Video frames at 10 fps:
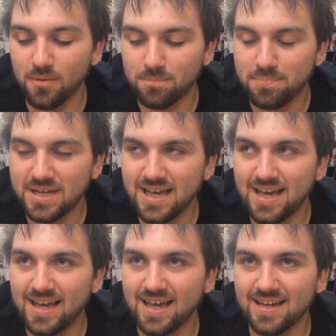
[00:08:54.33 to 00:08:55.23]
no,
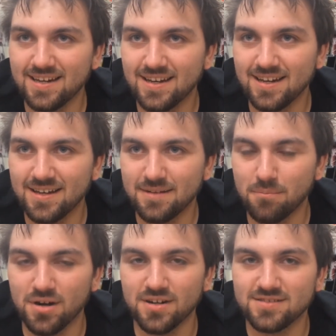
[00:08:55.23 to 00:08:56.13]
BA and
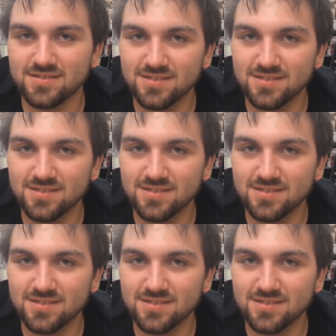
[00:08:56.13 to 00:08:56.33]
Monarchs.